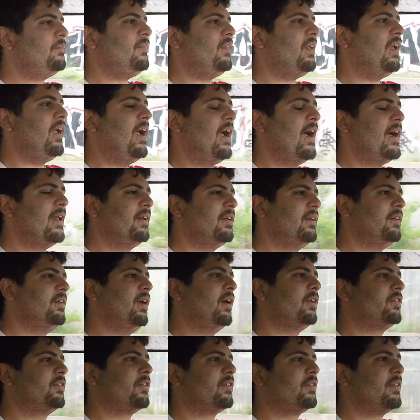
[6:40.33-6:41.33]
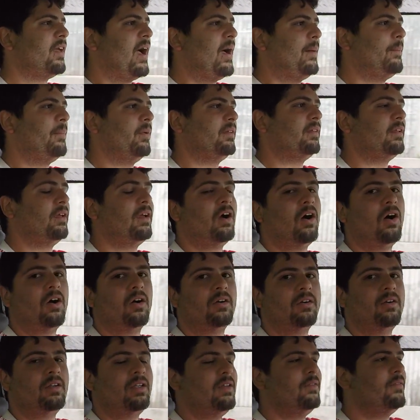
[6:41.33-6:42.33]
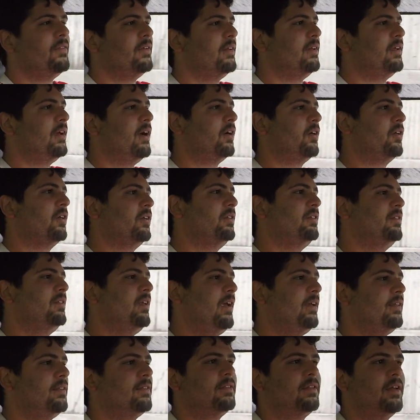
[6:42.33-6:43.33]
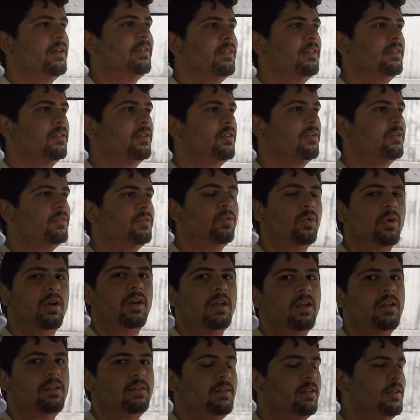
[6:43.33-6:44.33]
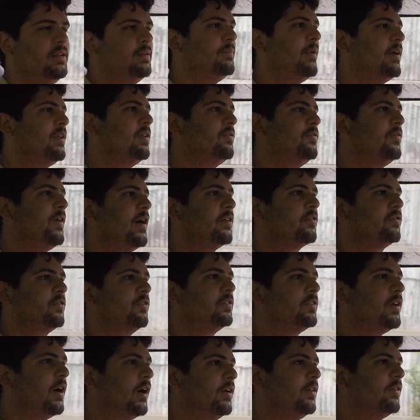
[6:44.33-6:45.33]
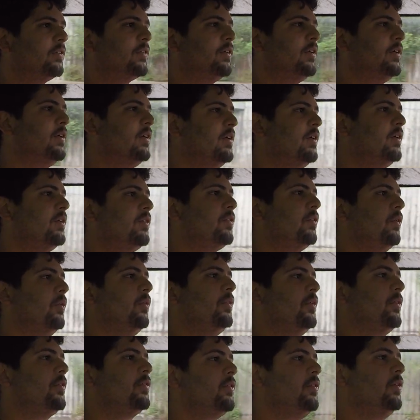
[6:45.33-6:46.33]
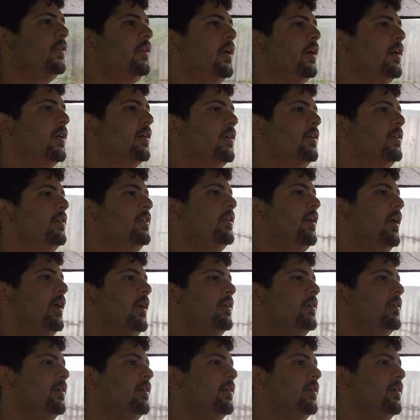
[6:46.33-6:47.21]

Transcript: And not just that, but they are even a good date. I think they're 2019 manufactured tires, so they're still a good date.